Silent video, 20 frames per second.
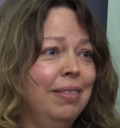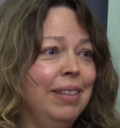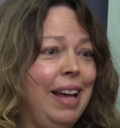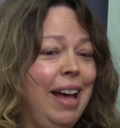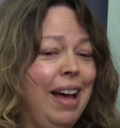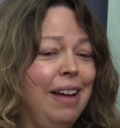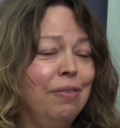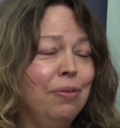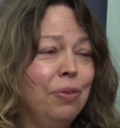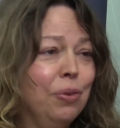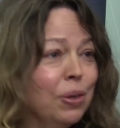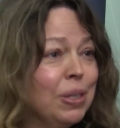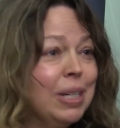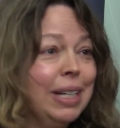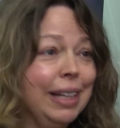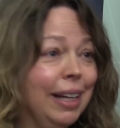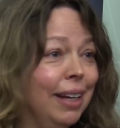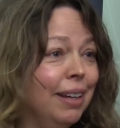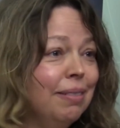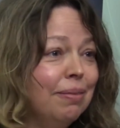
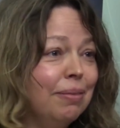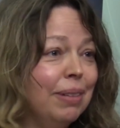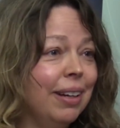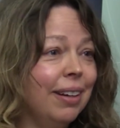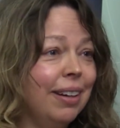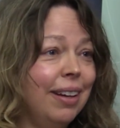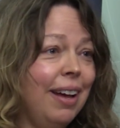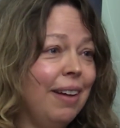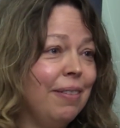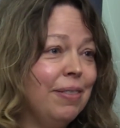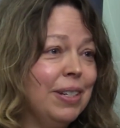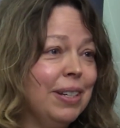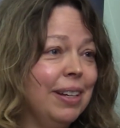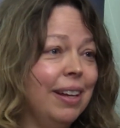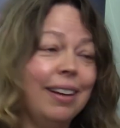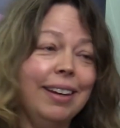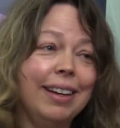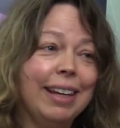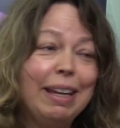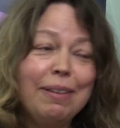Unfortunately, we're going to have
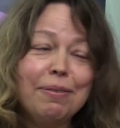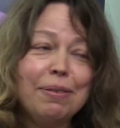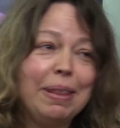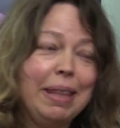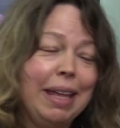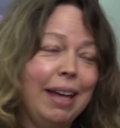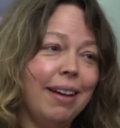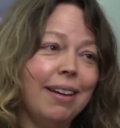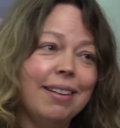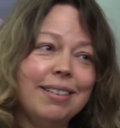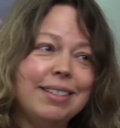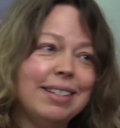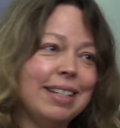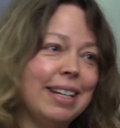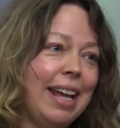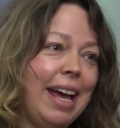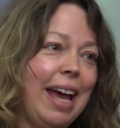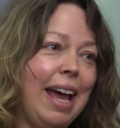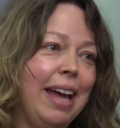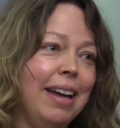to leave it there
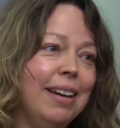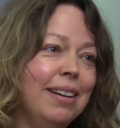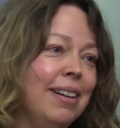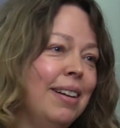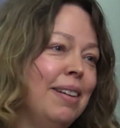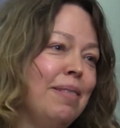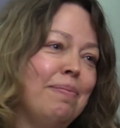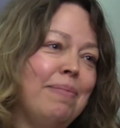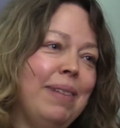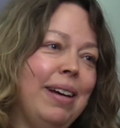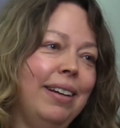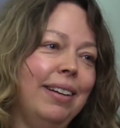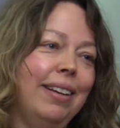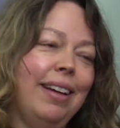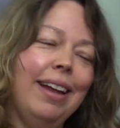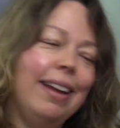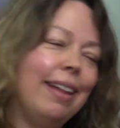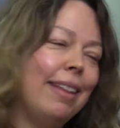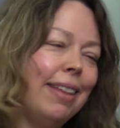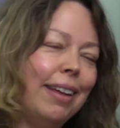today. But
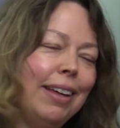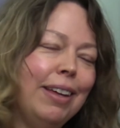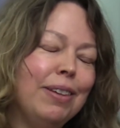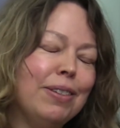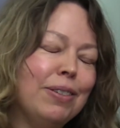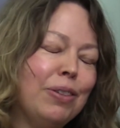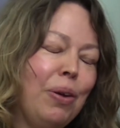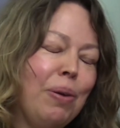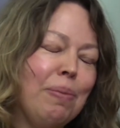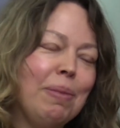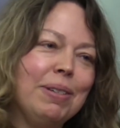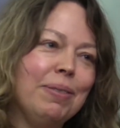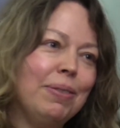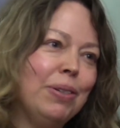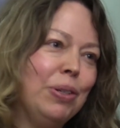Karly, thank you so much for